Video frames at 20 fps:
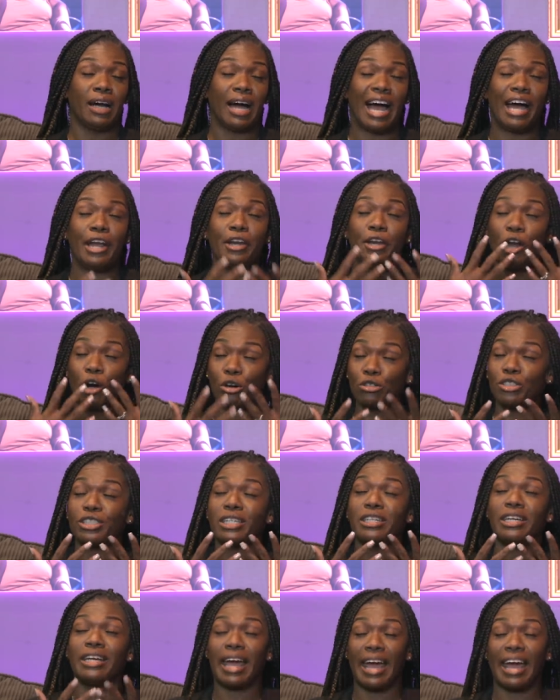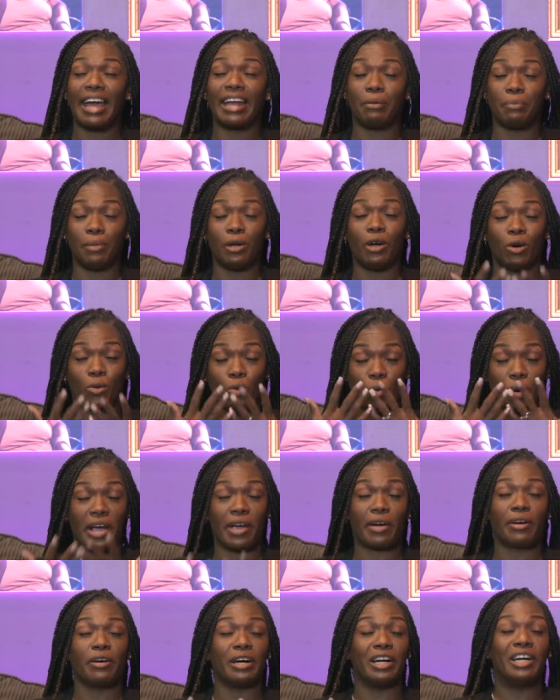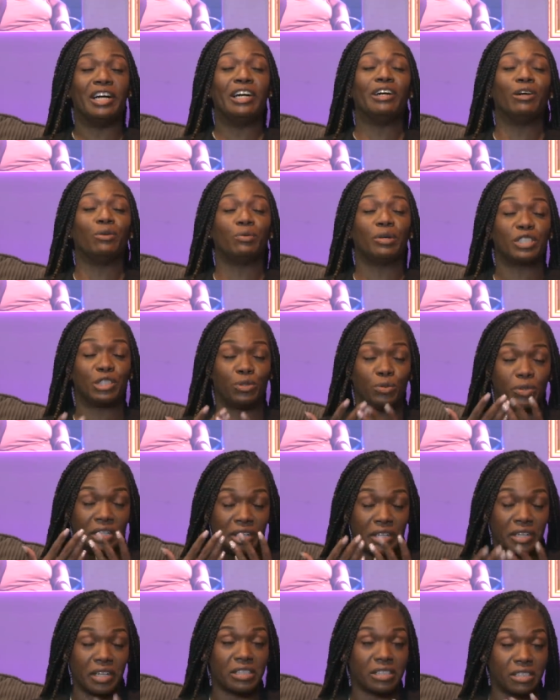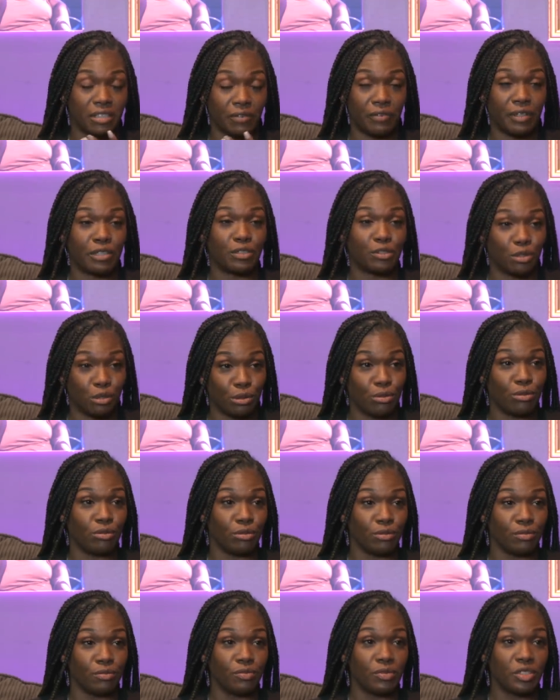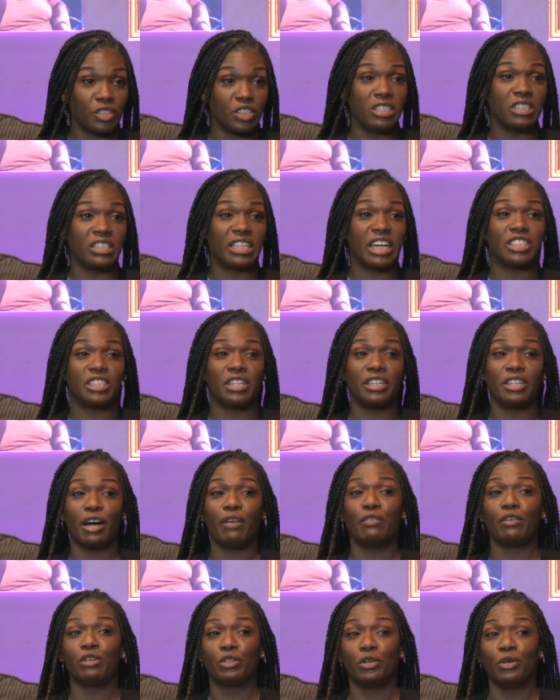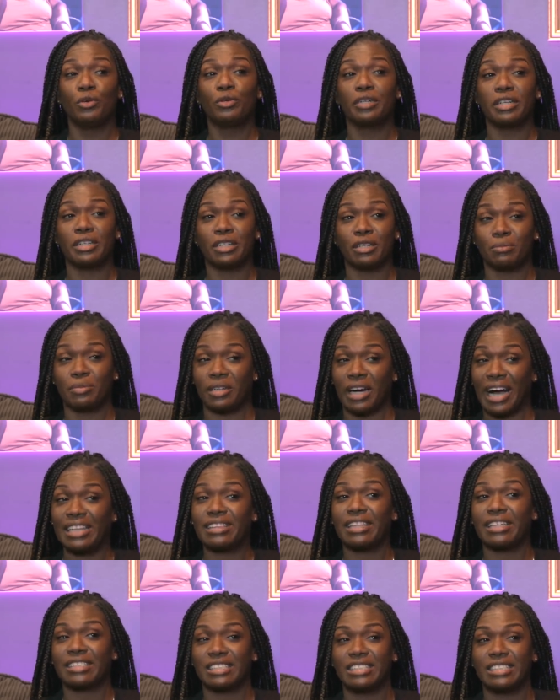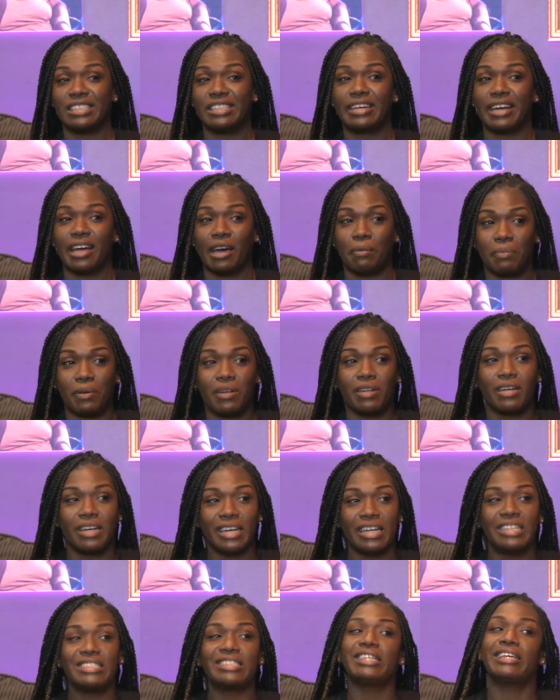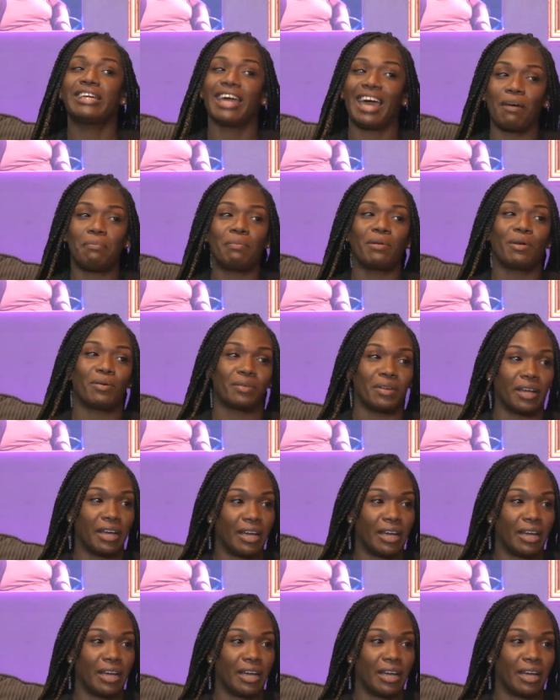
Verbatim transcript: I know she had to be aware of what she was getting herself into. She, she said knew. she never Googled him, but I think she capping. She, she capping on